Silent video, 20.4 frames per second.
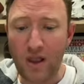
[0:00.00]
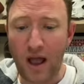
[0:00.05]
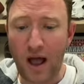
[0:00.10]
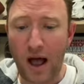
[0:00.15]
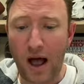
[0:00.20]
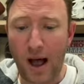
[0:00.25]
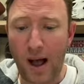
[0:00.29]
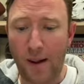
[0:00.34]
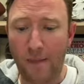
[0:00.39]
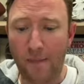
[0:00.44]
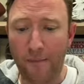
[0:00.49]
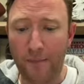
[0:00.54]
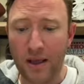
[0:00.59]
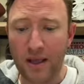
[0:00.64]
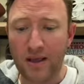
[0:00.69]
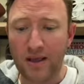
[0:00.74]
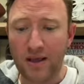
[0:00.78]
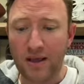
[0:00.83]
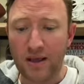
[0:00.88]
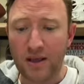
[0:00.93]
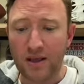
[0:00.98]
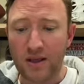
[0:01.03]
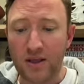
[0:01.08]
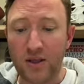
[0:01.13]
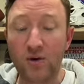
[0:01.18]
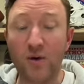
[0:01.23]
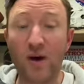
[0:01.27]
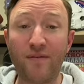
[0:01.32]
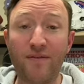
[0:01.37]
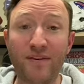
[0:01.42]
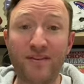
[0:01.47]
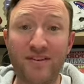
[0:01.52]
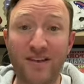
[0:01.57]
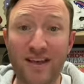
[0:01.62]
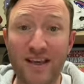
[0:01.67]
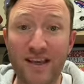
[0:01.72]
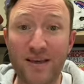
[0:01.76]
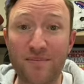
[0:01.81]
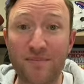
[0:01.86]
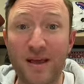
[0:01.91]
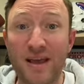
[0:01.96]
You have a
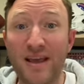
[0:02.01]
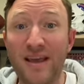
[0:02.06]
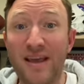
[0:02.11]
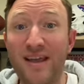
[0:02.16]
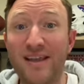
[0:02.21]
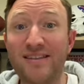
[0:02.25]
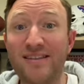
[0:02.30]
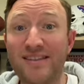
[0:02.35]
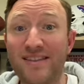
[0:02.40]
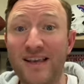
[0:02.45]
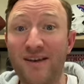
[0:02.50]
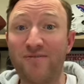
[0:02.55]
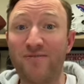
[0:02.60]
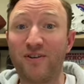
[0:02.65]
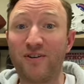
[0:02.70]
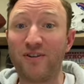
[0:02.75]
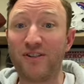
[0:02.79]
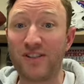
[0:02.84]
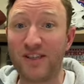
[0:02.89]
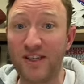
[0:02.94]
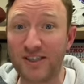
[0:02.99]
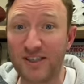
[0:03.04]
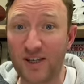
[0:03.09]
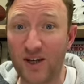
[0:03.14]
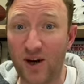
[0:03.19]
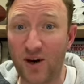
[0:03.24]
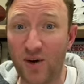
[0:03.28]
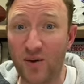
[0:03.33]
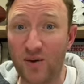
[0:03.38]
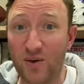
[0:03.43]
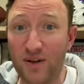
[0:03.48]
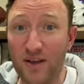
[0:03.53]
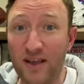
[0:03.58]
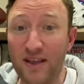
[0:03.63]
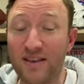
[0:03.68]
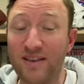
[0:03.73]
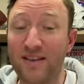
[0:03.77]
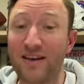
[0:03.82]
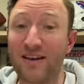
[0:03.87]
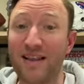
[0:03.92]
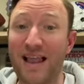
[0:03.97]
team in San Francisco
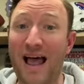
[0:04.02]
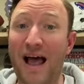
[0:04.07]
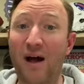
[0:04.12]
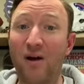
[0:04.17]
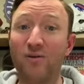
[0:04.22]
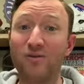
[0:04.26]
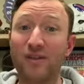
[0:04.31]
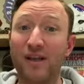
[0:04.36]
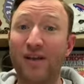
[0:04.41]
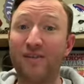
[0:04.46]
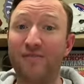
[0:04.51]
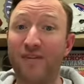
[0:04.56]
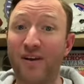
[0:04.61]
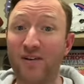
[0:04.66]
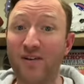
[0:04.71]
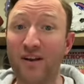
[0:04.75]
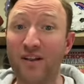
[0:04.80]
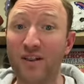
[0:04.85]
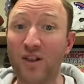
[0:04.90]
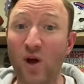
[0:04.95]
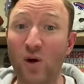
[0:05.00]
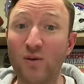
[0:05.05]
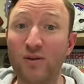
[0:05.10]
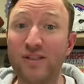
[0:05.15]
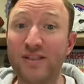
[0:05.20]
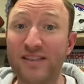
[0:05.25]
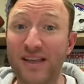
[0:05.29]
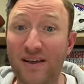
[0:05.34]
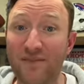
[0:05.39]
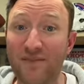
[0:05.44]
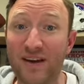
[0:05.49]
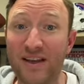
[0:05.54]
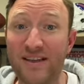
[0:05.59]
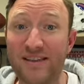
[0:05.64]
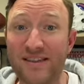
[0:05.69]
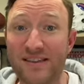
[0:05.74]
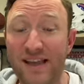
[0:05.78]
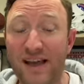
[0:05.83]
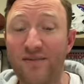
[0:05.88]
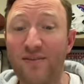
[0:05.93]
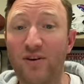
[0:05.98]
that allows a very low
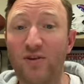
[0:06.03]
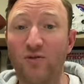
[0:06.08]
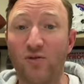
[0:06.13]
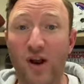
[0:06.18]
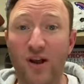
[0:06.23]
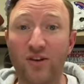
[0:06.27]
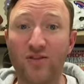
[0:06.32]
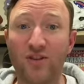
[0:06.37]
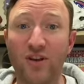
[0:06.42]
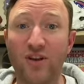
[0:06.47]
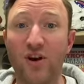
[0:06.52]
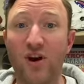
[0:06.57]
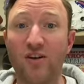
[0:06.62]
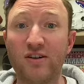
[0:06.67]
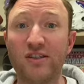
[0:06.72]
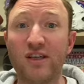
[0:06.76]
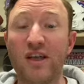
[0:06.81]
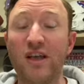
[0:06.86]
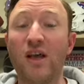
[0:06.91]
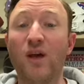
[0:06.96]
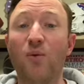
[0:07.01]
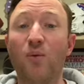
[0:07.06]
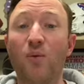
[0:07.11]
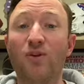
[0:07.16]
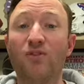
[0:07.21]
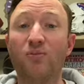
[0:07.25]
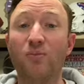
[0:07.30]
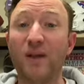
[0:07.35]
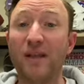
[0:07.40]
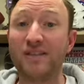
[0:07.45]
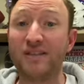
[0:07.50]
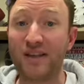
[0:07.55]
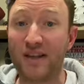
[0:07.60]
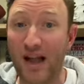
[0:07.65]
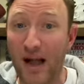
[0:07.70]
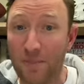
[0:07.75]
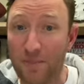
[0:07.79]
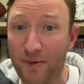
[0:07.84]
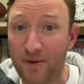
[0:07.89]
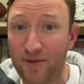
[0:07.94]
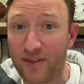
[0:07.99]
77 rushing yards, which means a
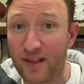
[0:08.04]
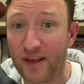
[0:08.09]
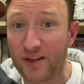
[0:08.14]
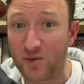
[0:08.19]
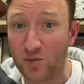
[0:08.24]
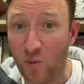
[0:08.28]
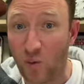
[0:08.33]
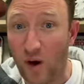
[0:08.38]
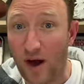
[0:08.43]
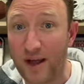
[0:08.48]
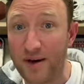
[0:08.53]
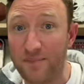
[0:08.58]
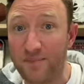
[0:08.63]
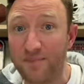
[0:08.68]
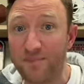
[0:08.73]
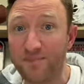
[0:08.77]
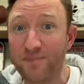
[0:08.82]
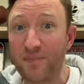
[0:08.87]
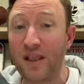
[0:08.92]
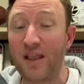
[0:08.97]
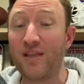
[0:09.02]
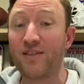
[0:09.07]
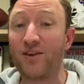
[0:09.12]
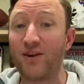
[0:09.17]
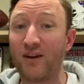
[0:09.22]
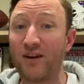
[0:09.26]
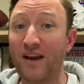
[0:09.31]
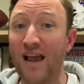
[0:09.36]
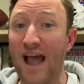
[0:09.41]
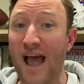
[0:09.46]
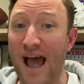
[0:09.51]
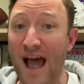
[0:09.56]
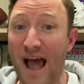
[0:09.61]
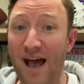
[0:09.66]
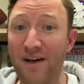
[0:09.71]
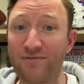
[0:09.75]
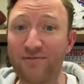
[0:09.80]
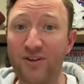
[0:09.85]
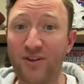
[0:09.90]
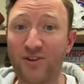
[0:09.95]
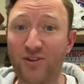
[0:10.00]
couple things. One, they're going to
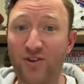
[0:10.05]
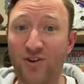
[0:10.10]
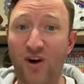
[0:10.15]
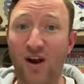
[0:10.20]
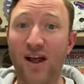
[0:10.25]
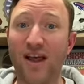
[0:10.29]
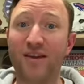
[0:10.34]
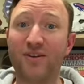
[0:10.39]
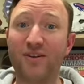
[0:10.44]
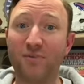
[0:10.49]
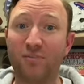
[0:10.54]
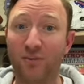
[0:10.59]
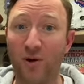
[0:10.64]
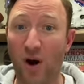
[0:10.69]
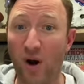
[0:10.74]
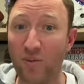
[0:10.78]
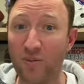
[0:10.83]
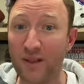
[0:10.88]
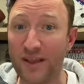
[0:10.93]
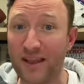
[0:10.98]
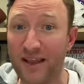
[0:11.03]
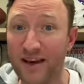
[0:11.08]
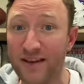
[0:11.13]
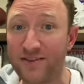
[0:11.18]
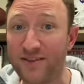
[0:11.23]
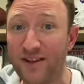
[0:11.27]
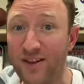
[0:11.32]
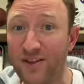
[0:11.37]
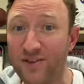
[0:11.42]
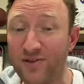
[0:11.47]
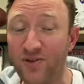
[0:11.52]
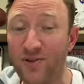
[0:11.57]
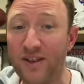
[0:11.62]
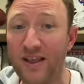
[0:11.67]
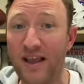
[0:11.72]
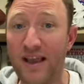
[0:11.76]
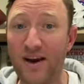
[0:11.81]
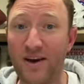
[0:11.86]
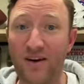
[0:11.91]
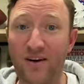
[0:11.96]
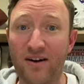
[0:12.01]
have to try to probably get it done through
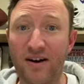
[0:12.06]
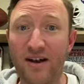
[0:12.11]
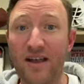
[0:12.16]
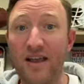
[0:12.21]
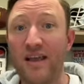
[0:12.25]
the air.